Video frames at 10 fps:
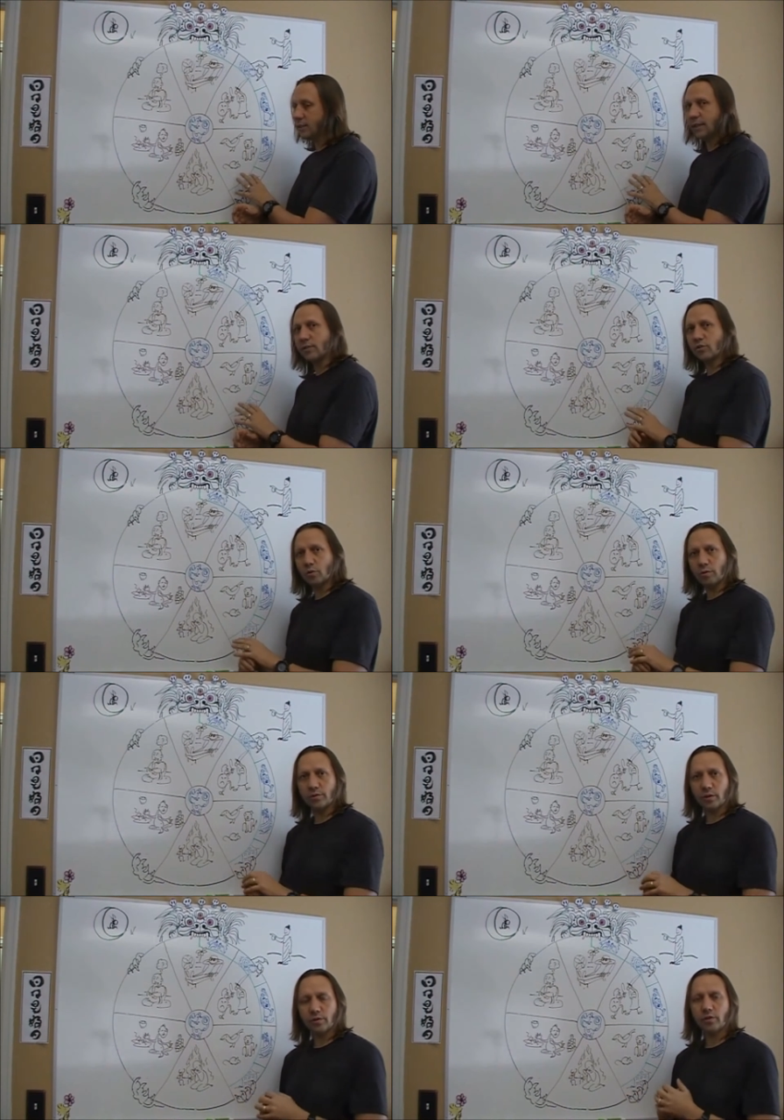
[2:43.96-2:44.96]
sense doors
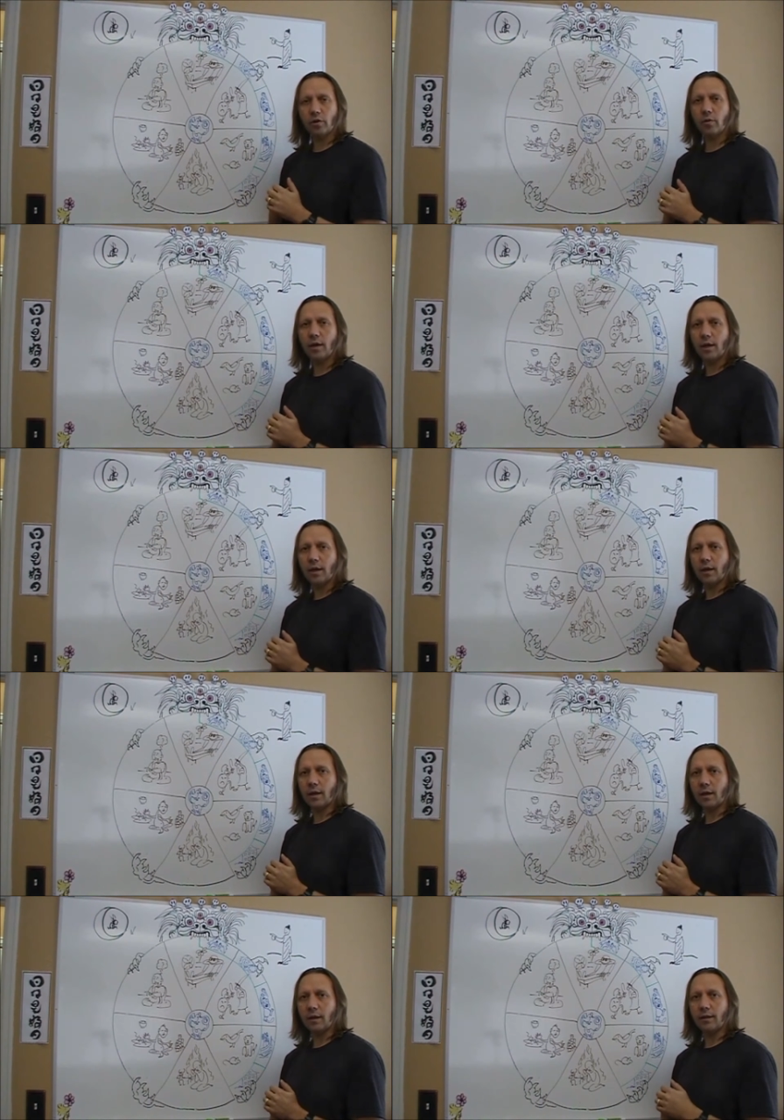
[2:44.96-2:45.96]
also,
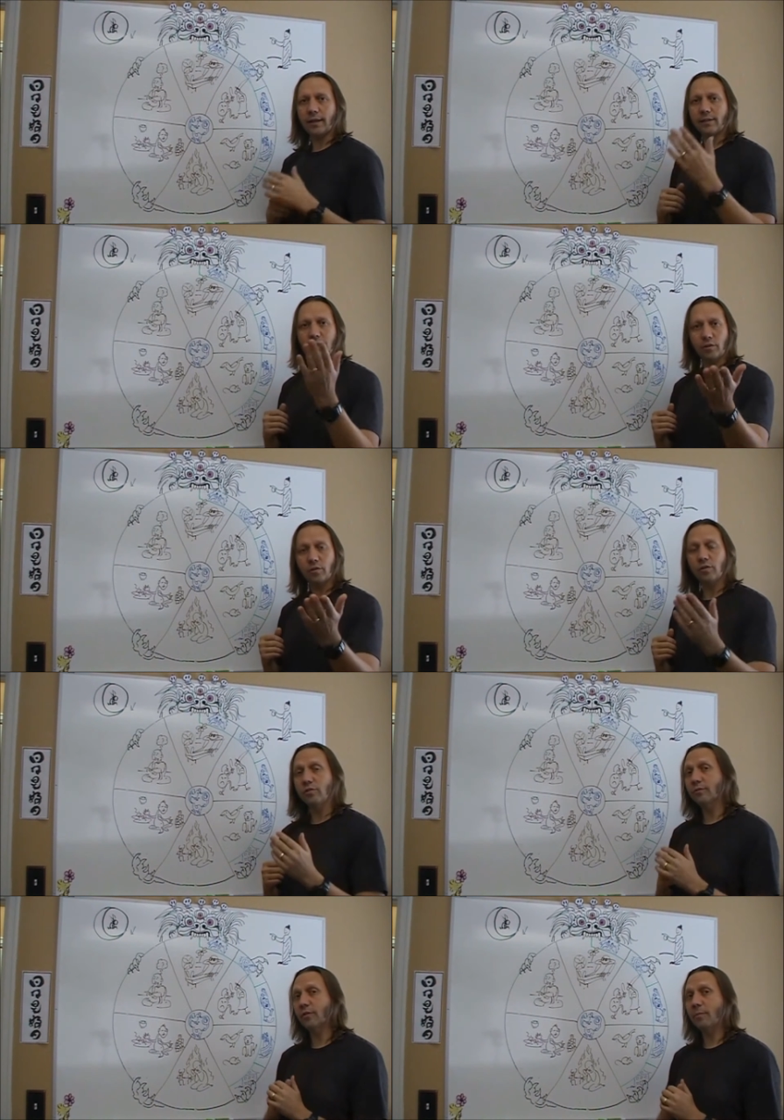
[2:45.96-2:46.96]
like I said, you can use
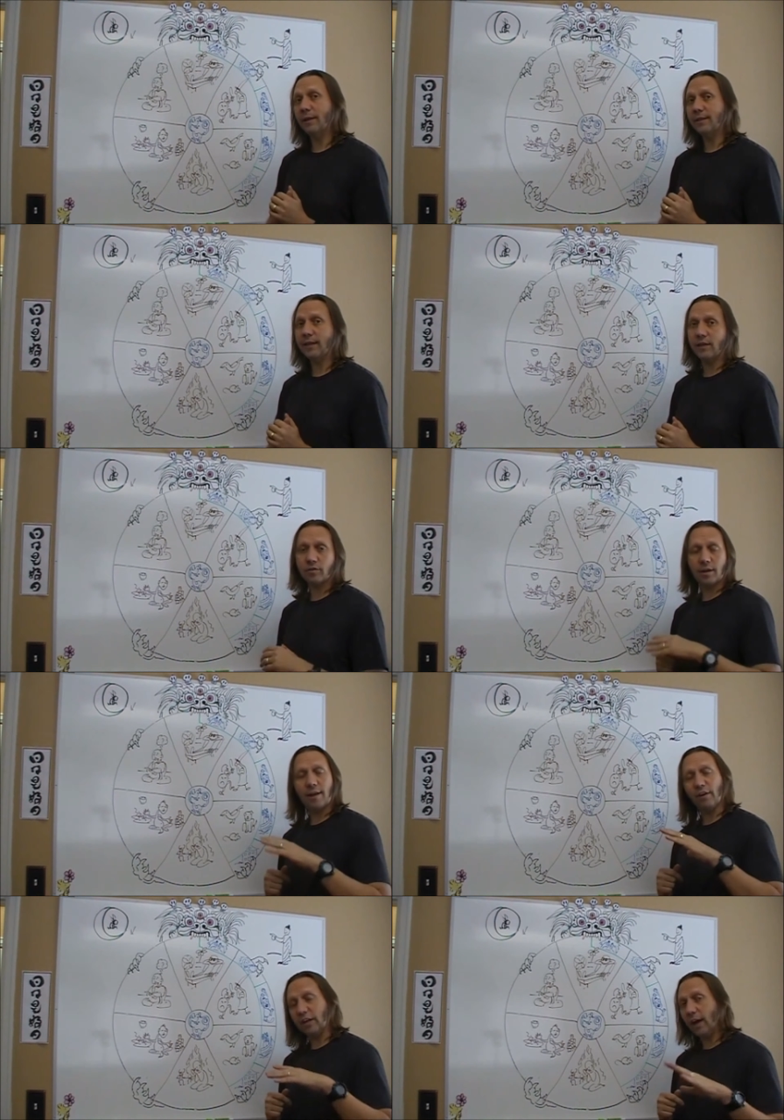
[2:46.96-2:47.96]
them for meditation. I
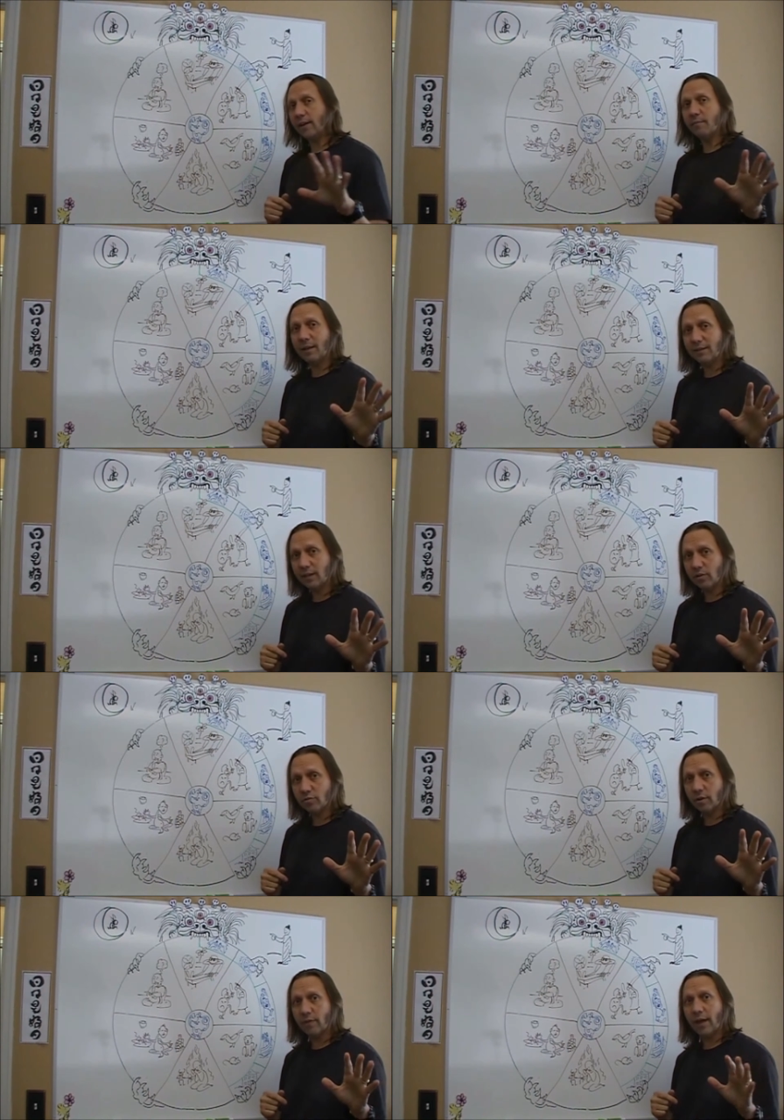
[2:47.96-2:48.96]
have a guided
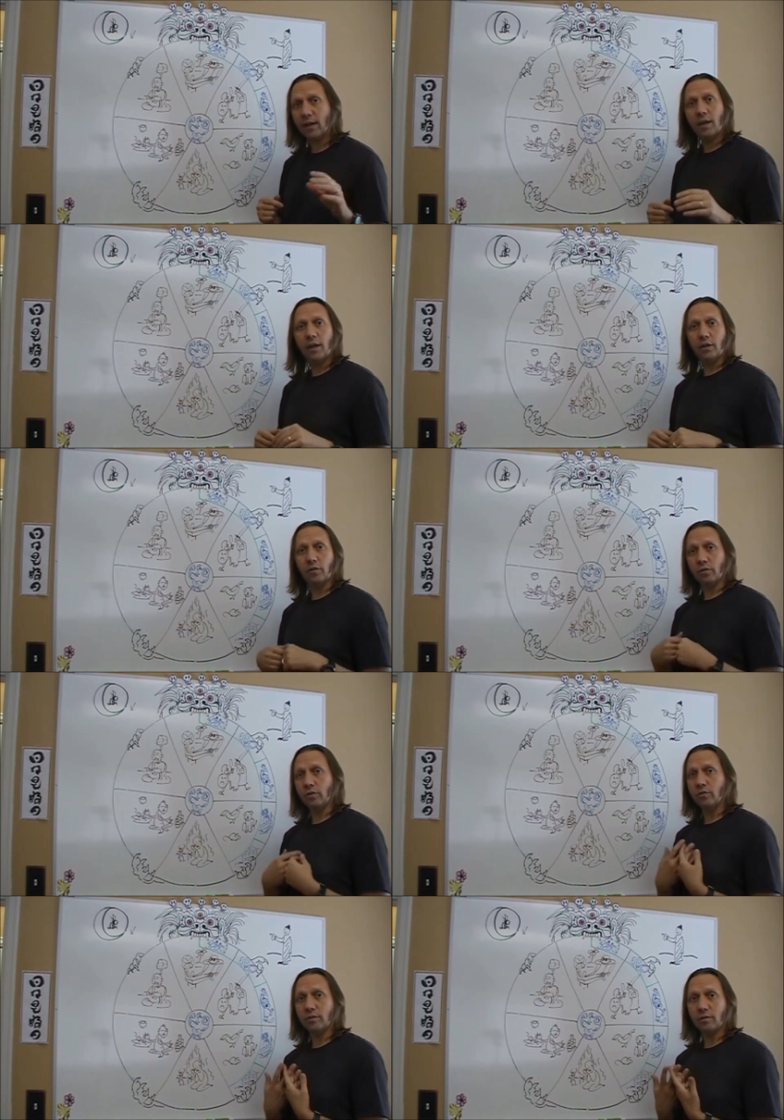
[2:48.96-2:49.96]
meditation on that. You can
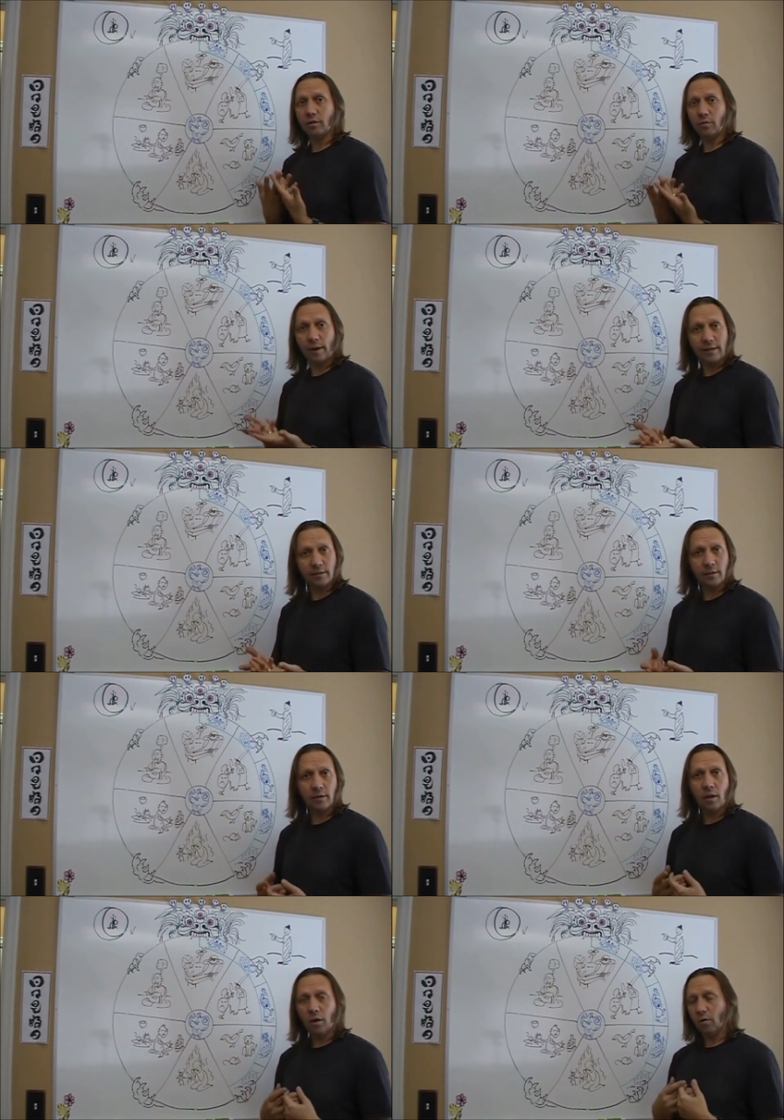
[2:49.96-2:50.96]
use either a raisin
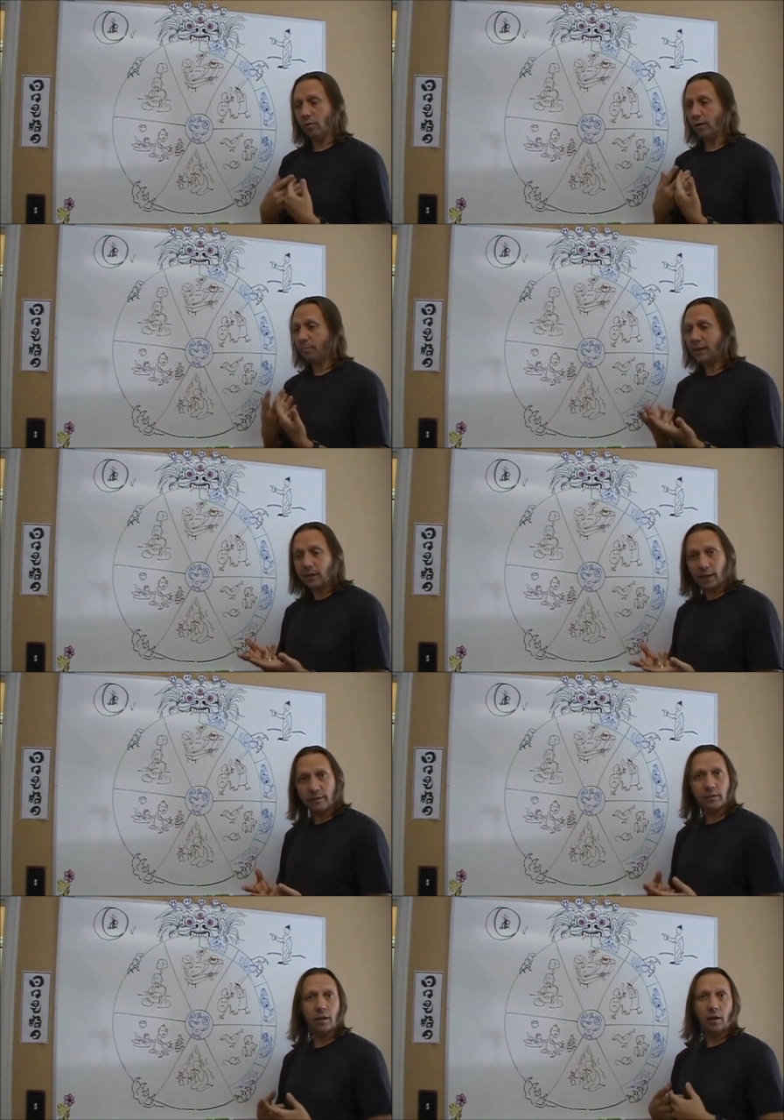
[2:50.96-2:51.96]
or a peanut